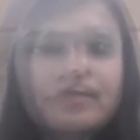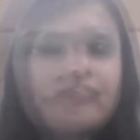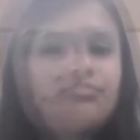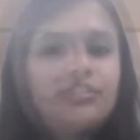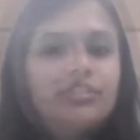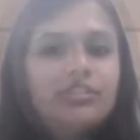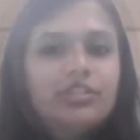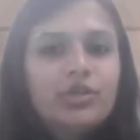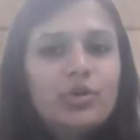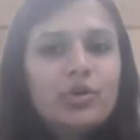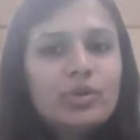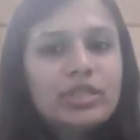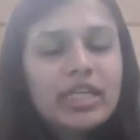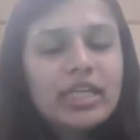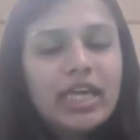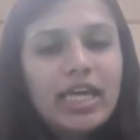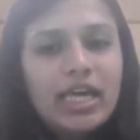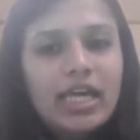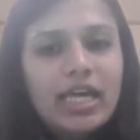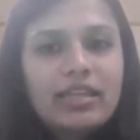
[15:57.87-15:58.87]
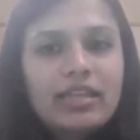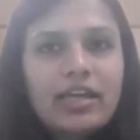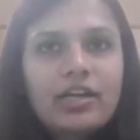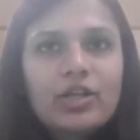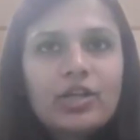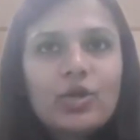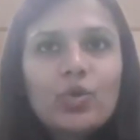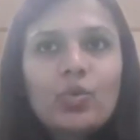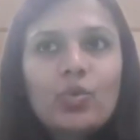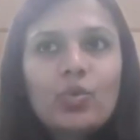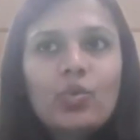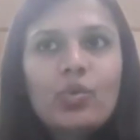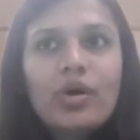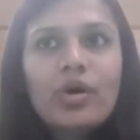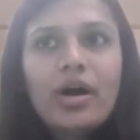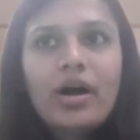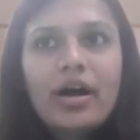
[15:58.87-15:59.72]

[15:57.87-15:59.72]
After you think that you